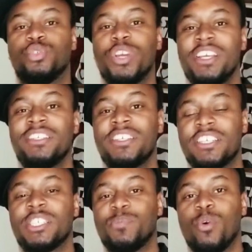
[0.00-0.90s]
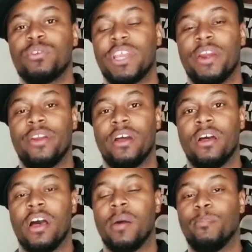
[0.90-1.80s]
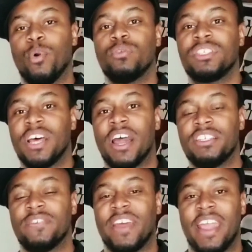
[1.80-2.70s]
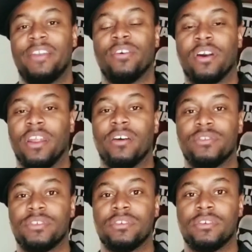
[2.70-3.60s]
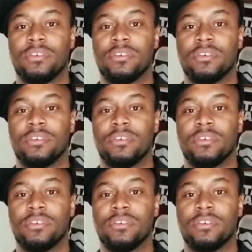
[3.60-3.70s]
Trace this exposed area on both sides of the handle cutouts.